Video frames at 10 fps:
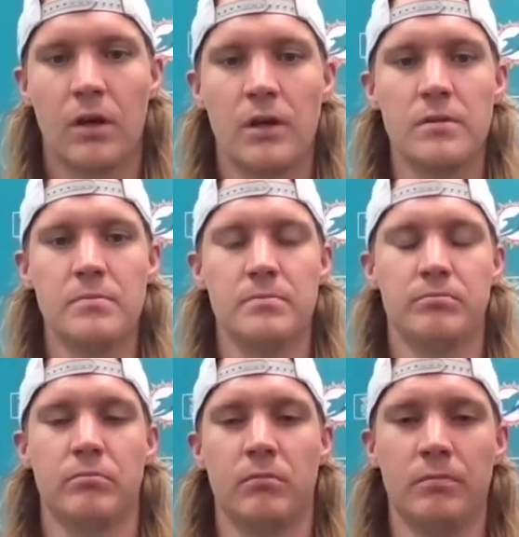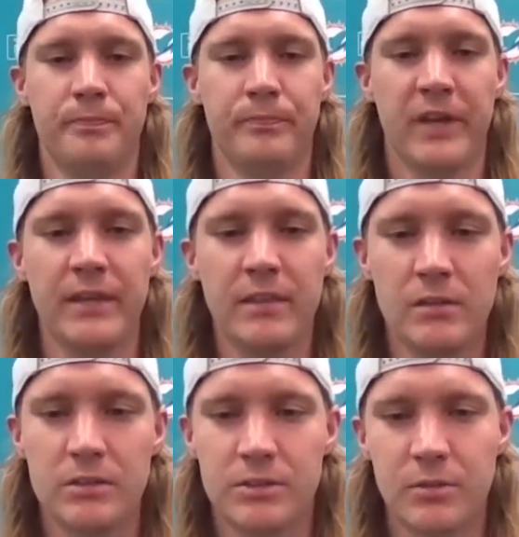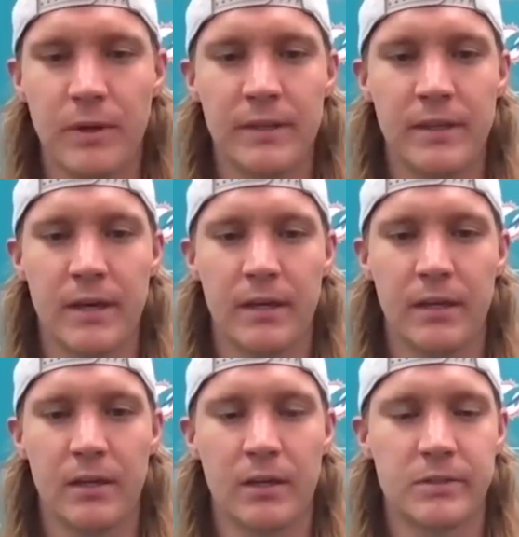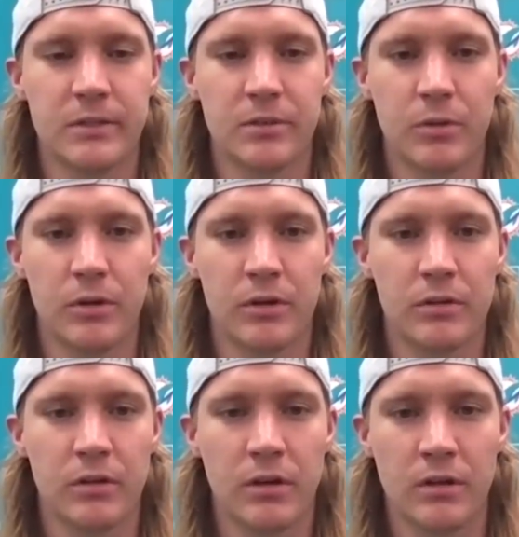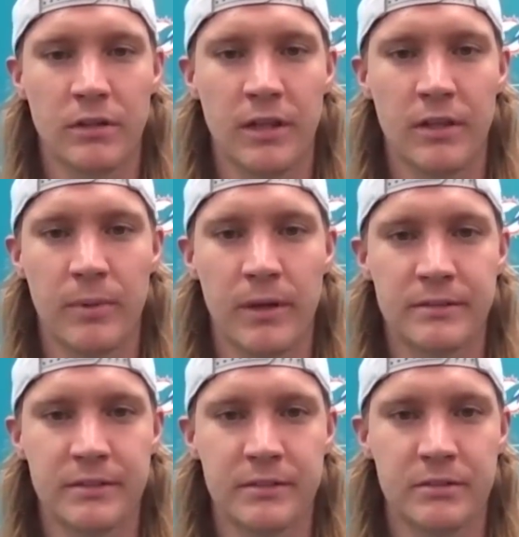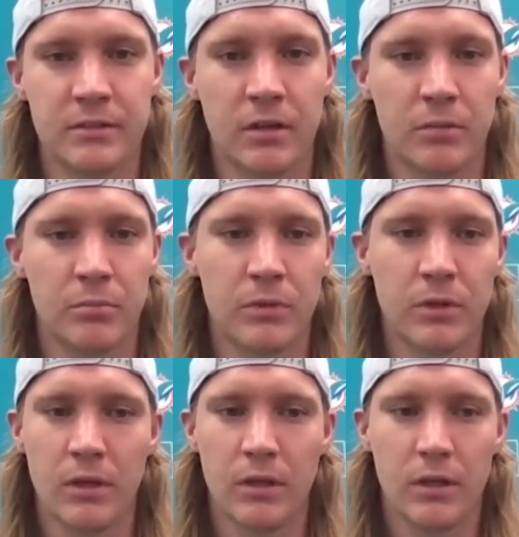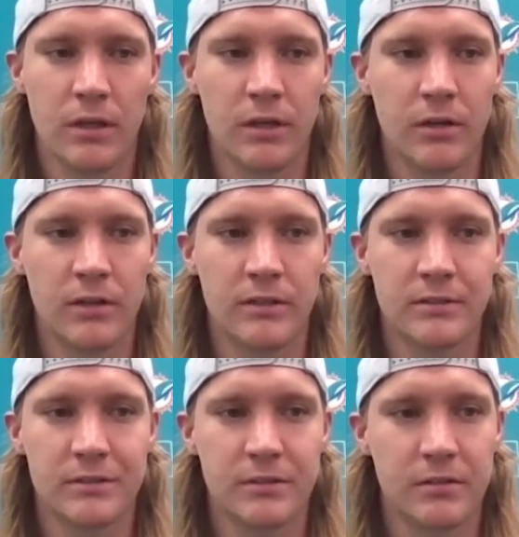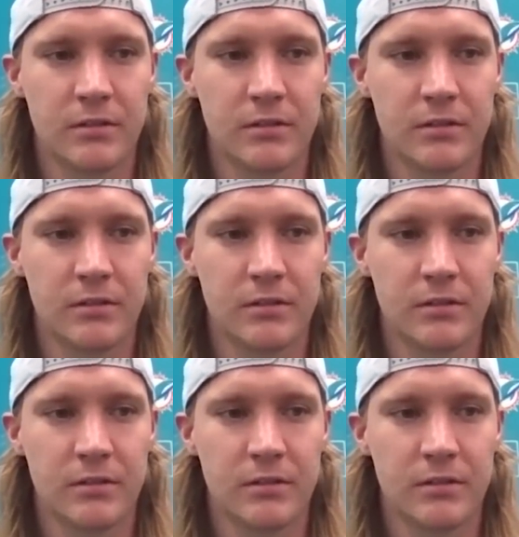Um, I think just the way that he comes into work on a daily basis, um, you know, he's